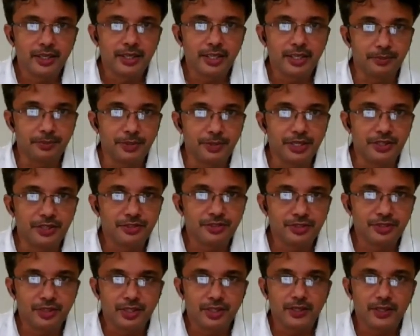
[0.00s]
it
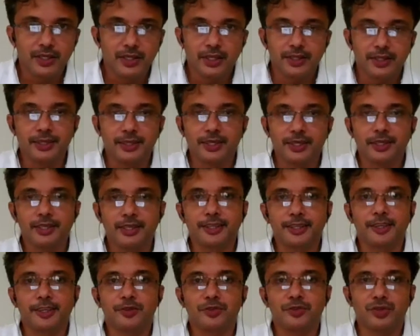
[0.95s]
means in the
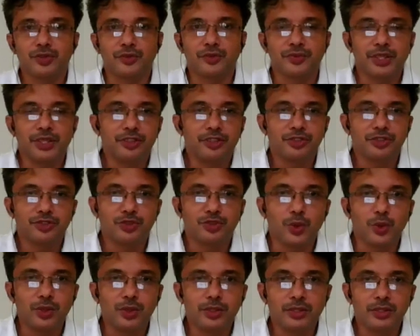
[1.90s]
accounts of a
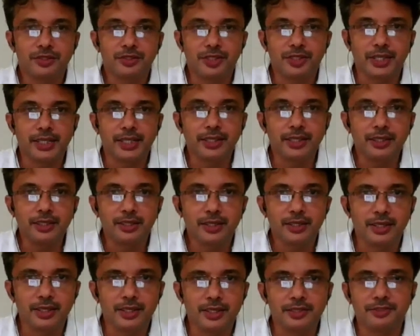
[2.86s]
sole
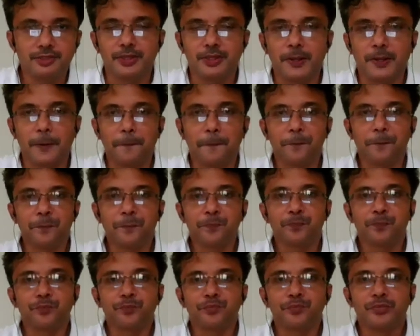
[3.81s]
trading concern.
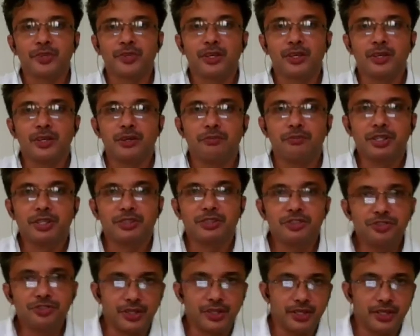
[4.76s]
But
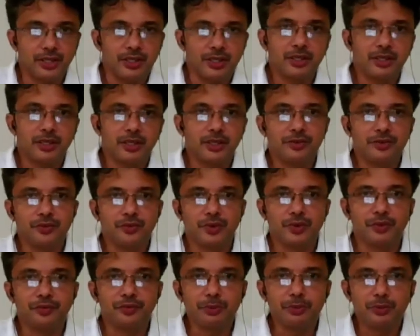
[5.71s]
this year,
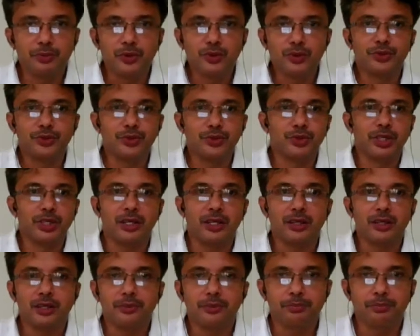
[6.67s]
when we move to
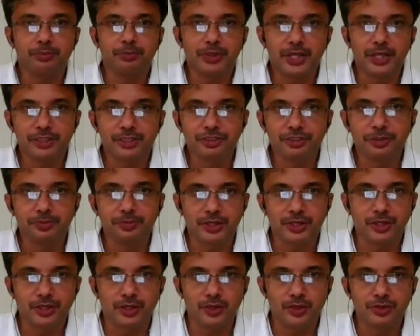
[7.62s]
the partnership
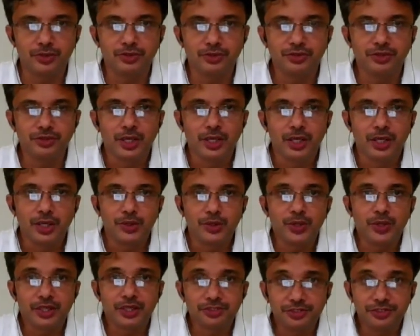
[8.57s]
accounts,
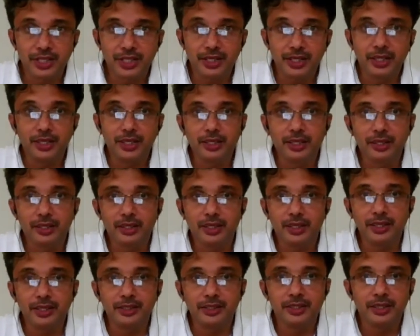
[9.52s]
you are studying
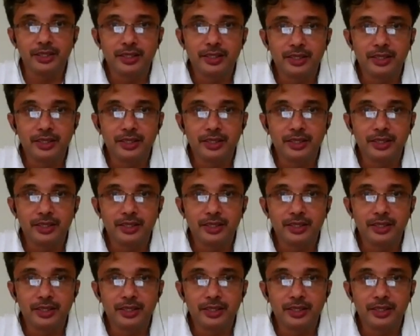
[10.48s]
it